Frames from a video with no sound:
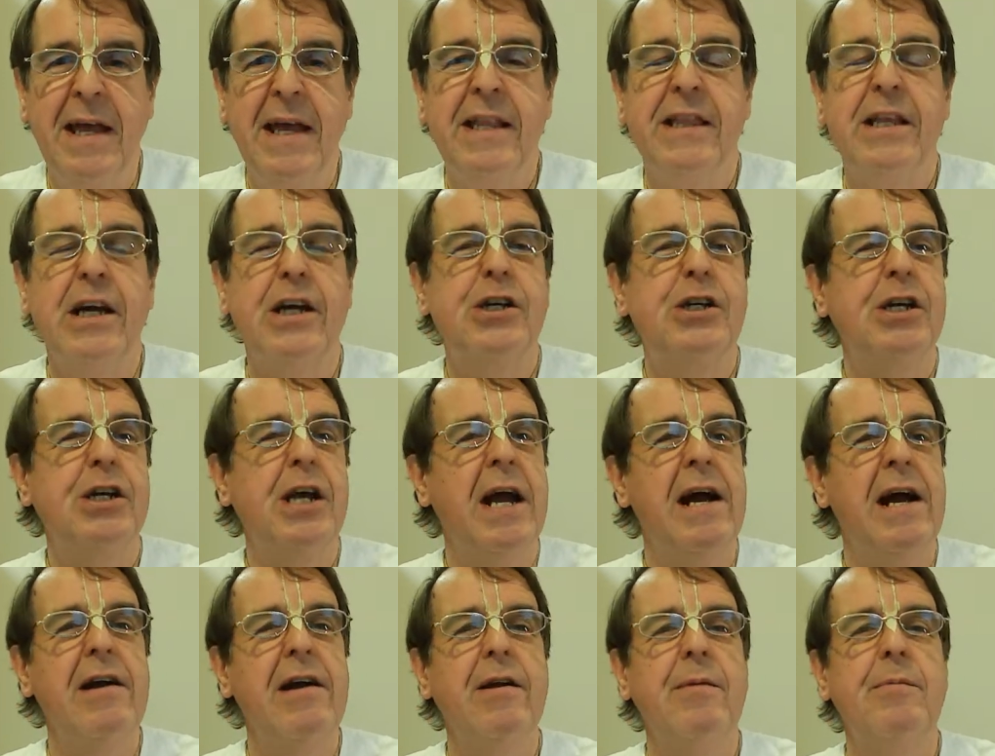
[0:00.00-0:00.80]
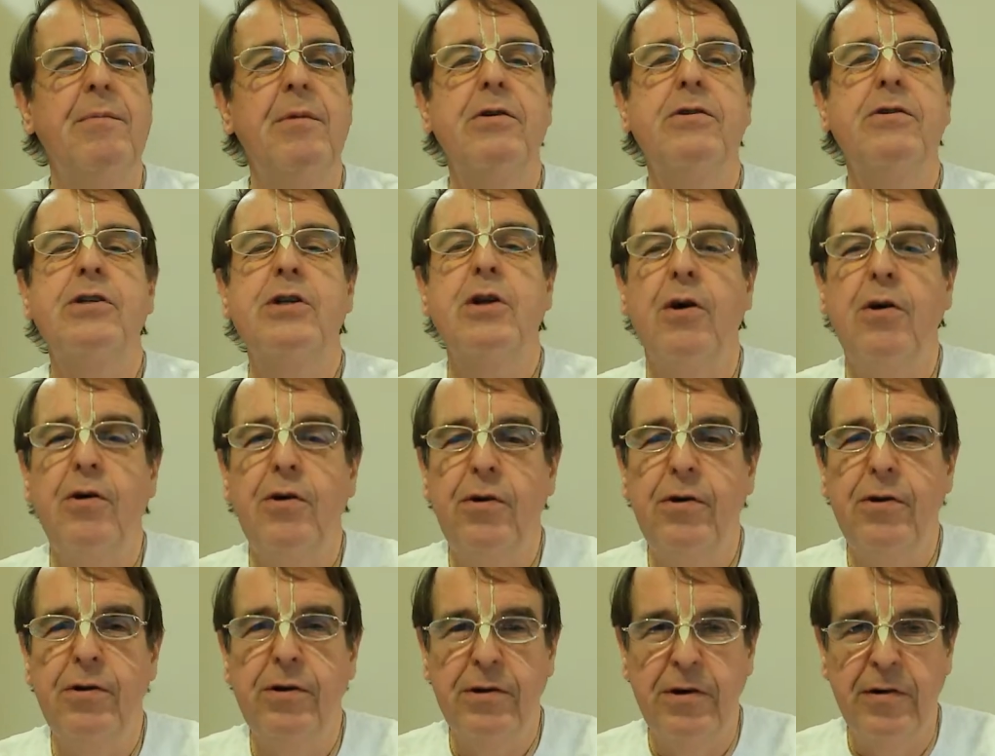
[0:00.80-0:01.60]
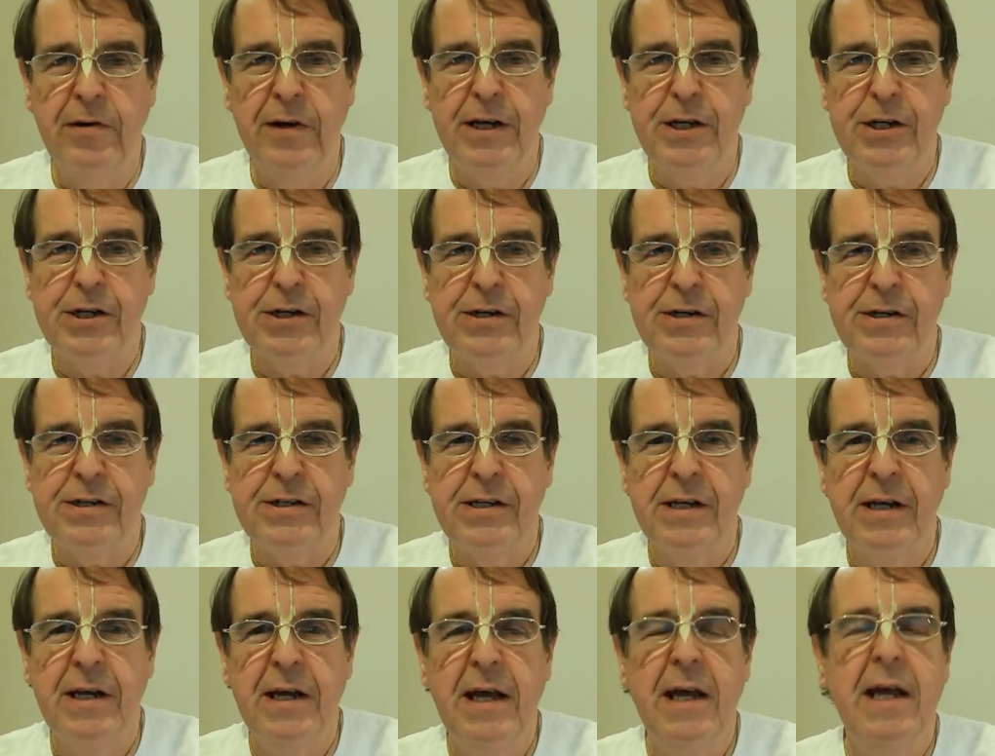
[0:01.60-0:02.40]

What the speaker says: They're shared amongst all creatures.